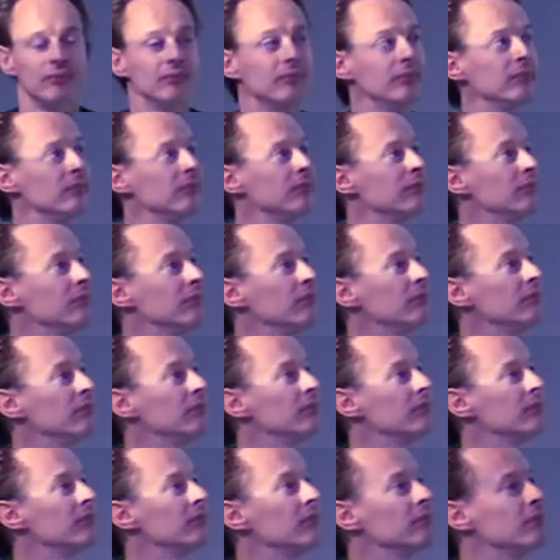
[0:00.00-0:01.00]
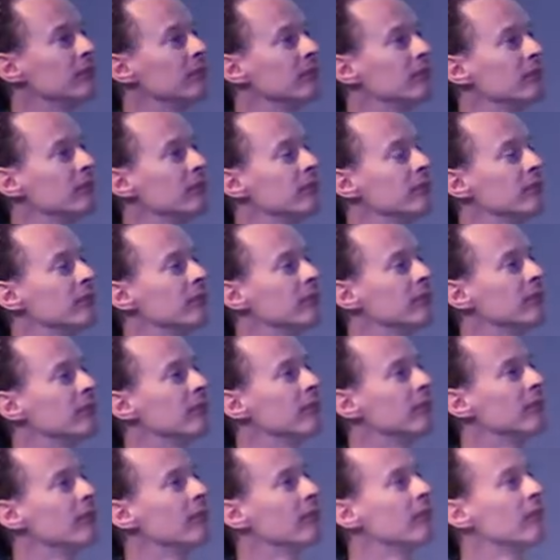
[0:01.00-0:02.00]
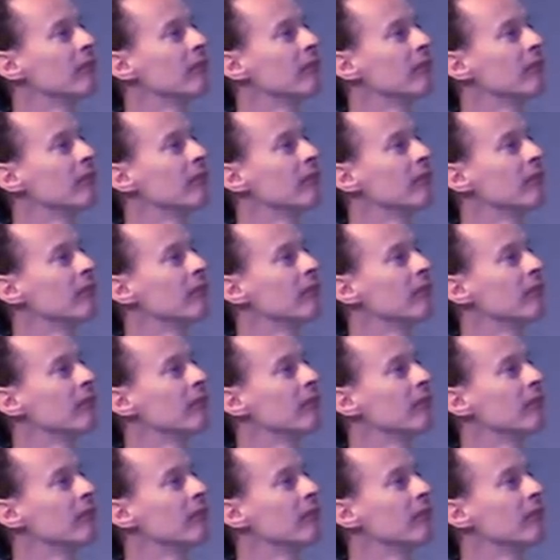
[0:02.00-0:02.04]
Nothing is said.